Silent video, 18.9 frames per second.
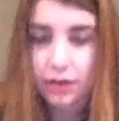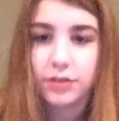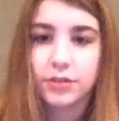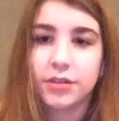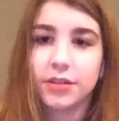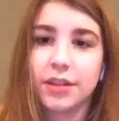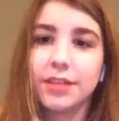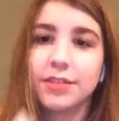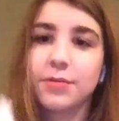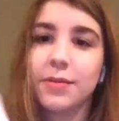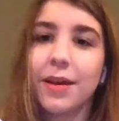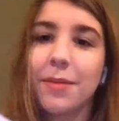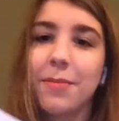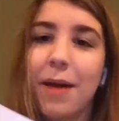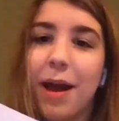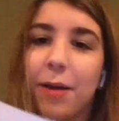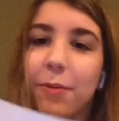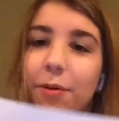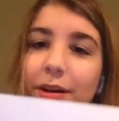So this week,
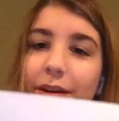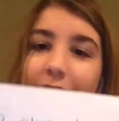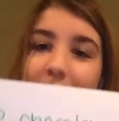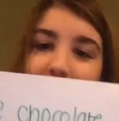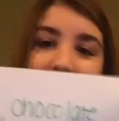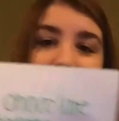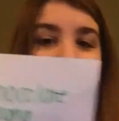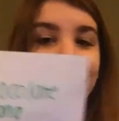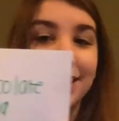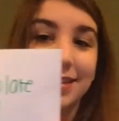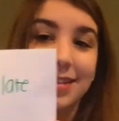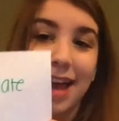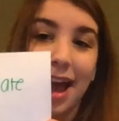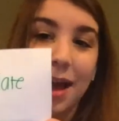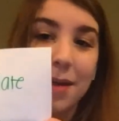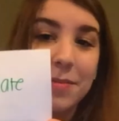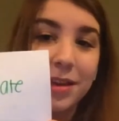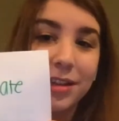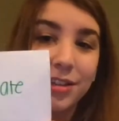my one good thing is
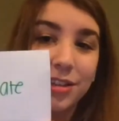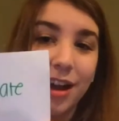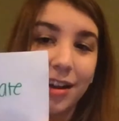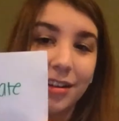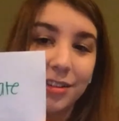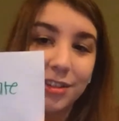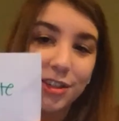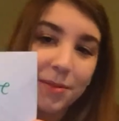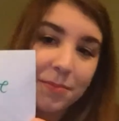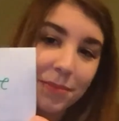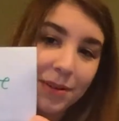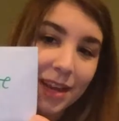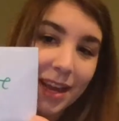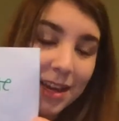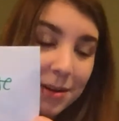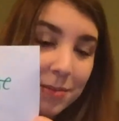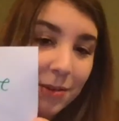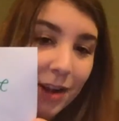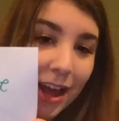I made chocolate chip
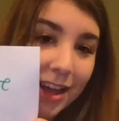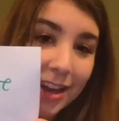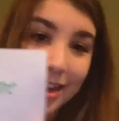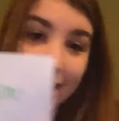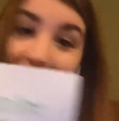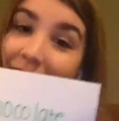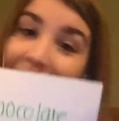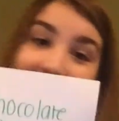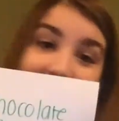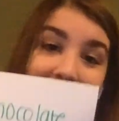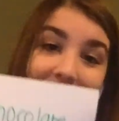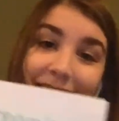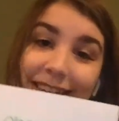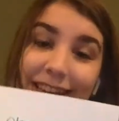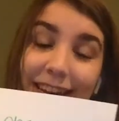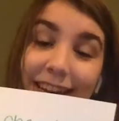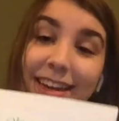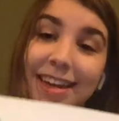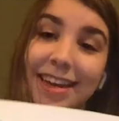banana bread and I got to
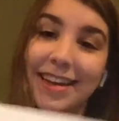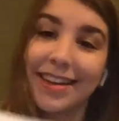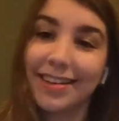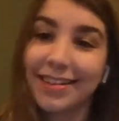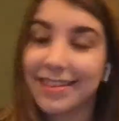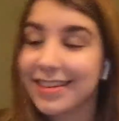eat it.